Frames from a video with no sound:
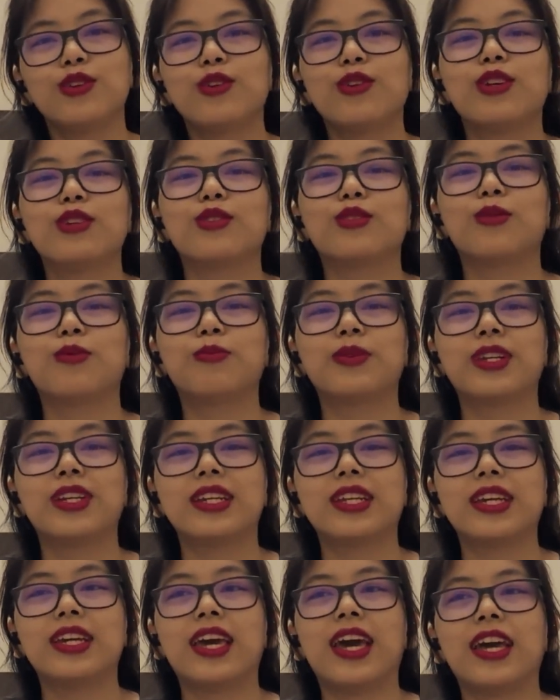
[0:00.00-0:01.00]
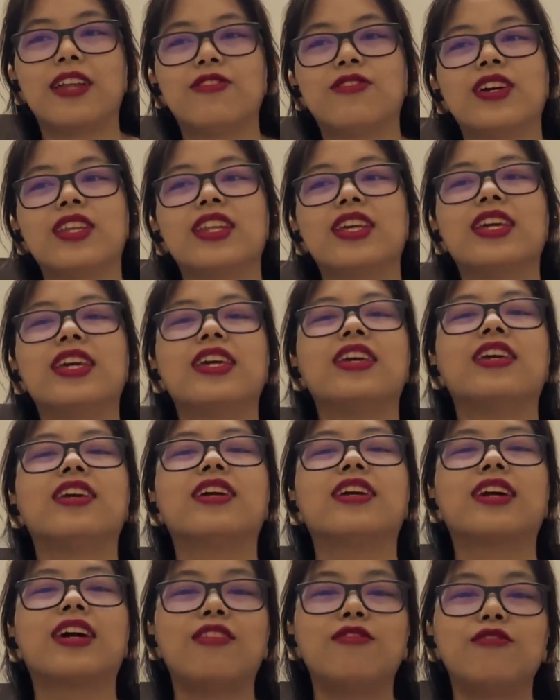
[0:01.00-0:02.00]
You are so pretty." And when he
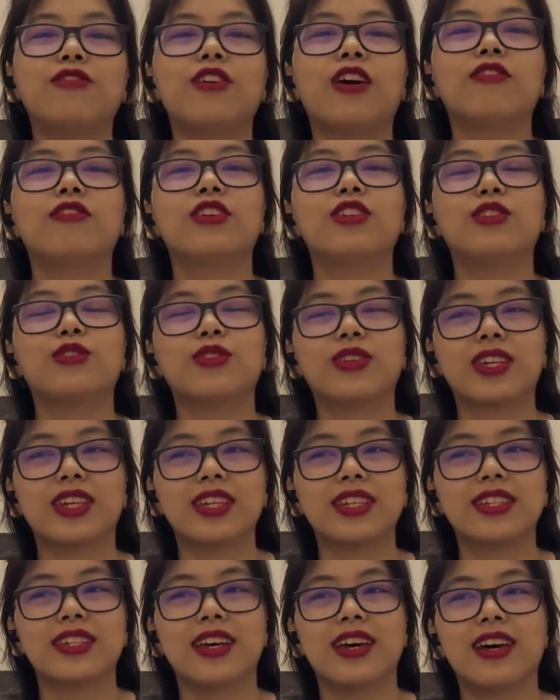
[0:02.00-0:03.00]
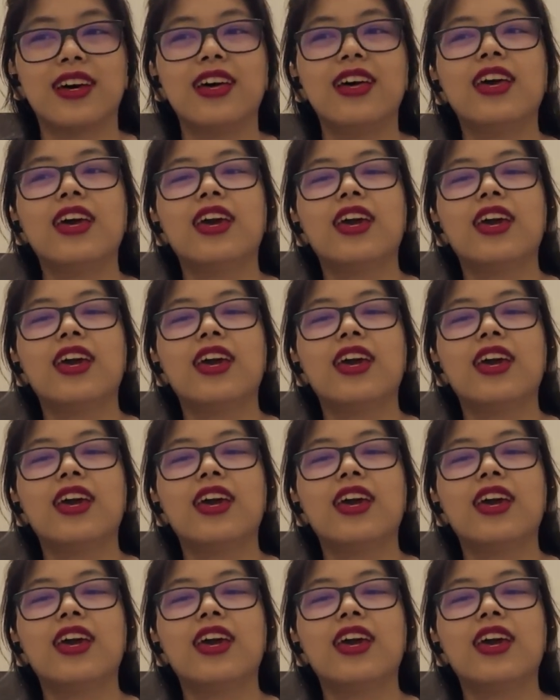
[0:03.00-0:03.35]
come forward to kiss her,